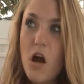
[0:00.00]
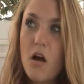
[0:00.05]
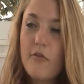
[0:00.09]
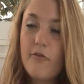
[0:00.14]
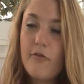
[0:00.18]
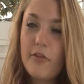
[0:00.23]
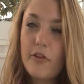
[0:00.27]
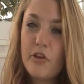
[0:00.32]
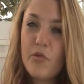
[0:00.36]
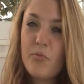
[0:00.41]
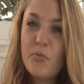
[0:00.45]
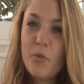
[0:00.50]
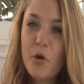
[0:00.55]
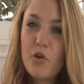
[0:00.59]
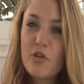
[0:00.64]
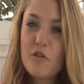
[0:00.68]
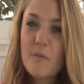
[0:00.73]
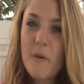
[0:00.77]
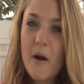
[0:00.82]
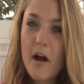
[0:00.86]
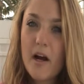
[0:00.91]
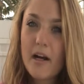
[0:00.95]
For the
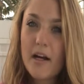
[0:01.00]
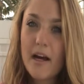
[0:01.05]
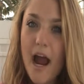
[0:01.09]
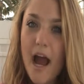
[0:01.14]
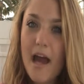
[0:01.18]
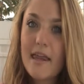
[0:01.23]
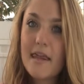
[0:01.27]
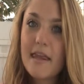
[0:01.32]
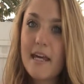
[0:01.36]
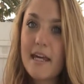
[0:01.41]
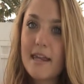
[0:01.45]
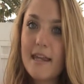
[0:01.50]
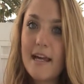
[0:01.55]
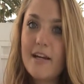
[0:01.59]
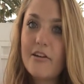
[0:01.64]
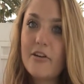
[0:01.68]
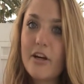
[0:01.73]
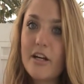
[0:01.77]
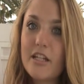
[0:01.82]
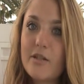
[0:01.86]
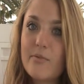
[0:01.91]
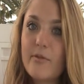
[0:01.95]
most part, I think they
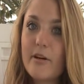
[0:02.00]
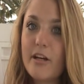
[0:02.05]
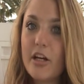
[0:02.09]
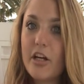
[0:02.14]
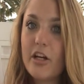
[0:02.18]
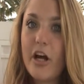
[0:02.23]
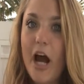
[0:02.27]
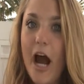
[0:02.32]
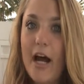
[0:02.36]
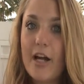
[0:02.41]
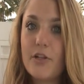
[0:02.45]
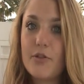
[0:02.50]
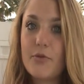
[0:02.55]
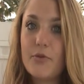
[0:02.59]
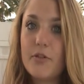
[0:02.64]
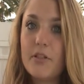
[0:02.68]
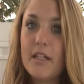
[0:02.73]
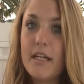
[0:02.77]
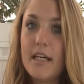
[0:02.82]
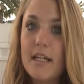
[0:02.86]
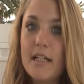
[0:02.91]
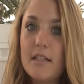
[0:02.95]
dress pretty
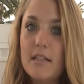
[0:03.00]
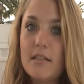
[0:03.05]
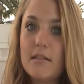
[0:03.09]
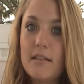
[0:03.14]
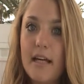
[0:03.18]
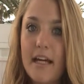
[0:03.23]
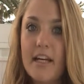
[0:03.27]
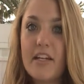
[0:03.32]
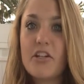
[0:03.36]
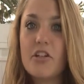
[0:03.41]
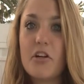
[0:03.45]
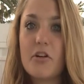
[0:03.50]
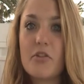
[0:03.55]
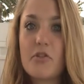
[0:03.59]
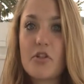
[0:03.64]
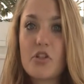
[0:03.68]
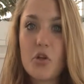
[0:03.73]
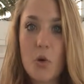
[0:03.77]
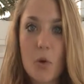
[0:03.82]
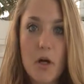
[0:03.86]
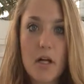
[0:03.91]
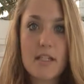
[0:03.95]
casually, like, you know,
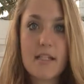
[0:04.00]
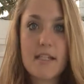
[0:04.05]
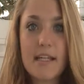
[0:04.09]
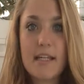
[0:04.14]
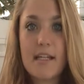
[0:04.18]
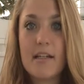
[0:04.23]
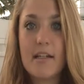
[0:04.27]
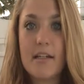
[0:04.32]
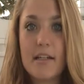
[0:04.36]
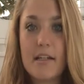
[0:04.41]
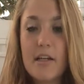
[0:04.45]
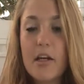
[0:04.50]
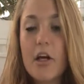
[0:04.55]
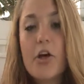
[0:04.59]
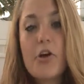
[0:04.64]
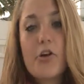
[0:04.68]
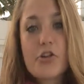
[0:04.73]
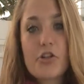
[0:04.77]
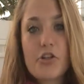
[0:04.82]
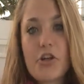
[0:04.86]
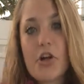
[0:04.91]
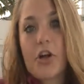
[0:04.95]
shorts and a
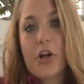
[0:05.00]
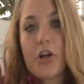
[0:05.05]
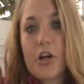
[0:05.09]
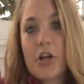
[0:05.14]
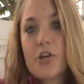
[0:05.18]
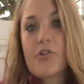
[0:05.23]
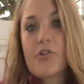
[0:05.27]
shirt or